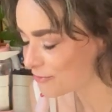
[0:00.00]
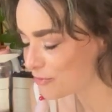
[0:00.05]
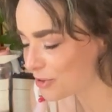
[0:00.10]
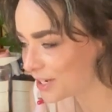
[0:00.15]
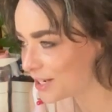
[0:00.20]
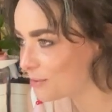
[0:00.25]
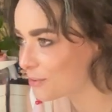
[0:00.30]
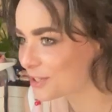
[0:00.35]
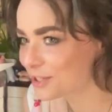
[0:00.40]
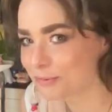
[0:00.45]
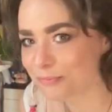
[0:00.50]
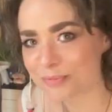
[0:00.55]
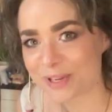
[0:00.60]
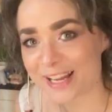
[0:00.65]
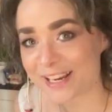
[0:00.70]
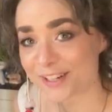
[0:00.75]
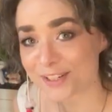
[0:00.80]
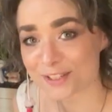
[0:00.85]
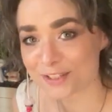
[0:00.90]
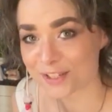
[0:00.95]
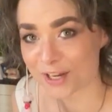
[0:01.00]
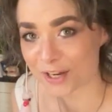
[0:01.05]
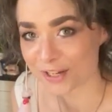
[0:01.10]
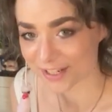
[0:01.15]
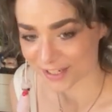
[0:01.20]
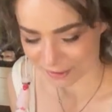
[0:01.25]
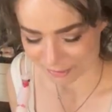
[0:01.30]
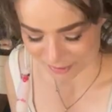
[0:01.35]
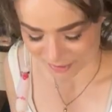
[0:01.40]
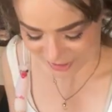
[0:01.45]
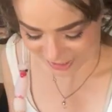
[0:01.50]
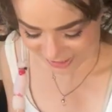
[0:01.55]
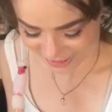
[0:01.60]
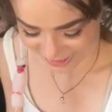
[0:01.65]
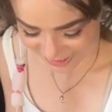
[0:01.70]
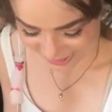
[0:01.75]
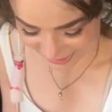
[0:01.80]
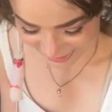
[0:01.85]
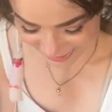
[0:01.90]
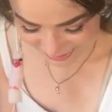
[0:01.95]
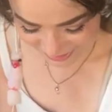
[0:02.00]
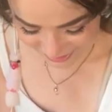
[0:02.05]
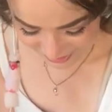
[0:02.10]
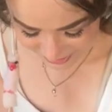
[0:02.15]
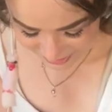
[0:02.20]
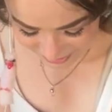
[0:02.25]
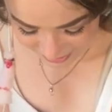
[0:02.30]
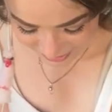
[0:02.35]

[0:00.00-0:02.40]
really wasn't planning on talking about that today.